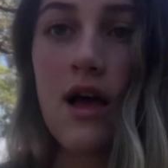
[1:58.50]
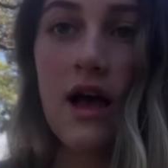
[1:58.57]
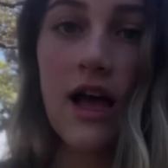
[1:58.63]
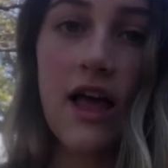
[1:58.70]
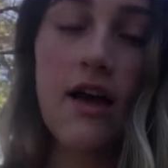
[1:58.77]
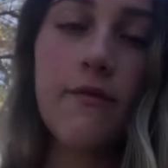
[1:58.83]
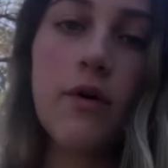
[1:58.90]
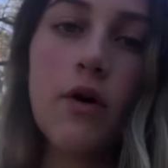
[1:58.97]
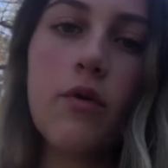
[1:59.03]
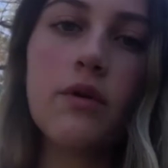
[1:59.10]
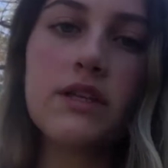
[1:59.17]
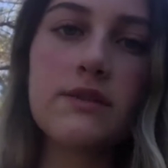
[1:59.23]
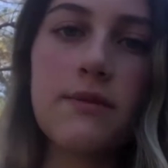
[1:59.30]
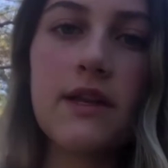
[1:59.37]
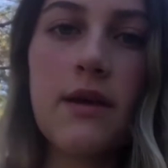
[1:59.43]
I have
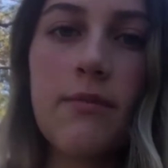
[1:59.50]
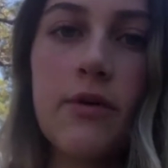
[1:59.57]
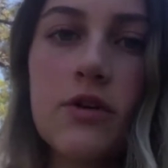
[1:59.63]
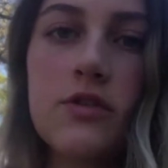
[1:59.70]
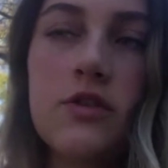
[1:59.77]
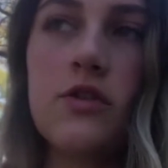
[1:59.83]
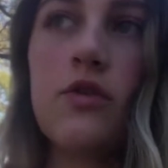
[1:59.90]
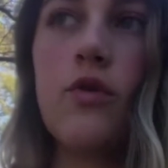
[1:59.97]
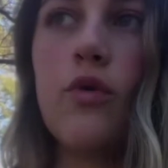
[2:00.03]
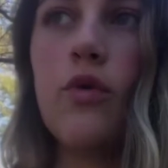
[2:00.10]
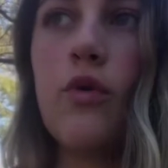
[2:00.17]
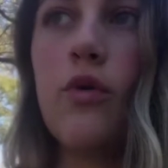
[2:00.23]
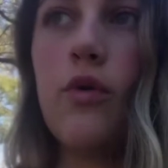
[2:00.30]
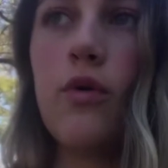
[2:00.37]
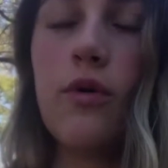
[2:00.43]
always been a person
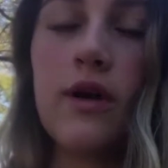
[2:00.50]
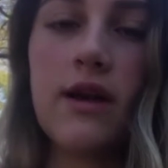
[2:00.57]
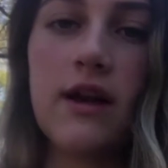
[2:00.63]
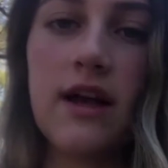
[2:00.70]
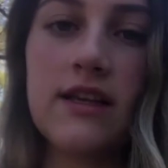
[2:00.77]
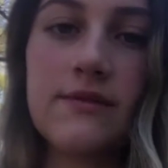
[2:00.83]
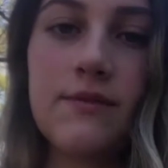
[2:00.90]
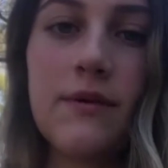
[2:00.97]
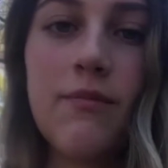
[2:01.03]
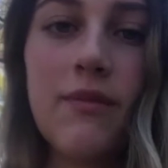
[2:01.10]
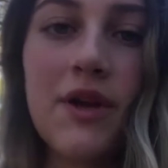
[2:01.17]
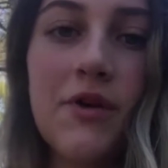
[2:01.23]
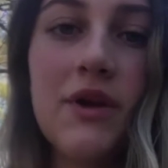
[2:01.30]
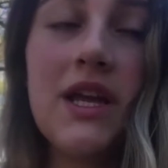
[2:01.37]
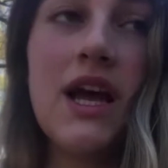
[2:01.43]
who has been
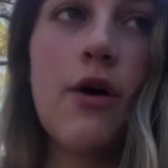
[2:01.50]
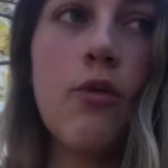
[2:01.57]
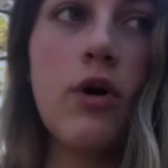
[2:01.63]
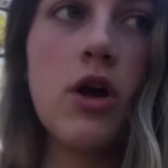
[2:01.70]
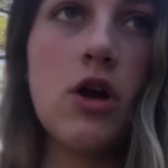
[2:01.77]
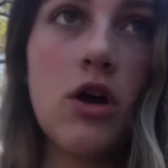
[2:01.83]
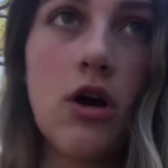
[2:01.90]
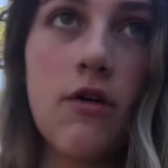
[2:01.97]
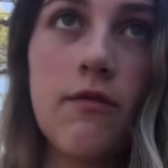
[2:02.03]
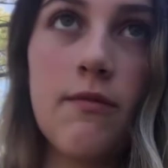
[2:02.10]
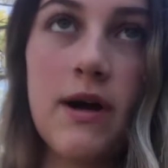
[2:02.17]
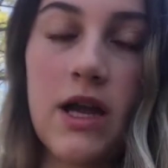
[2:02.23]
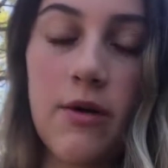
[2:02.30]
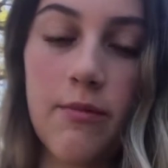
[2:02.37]
very aware of my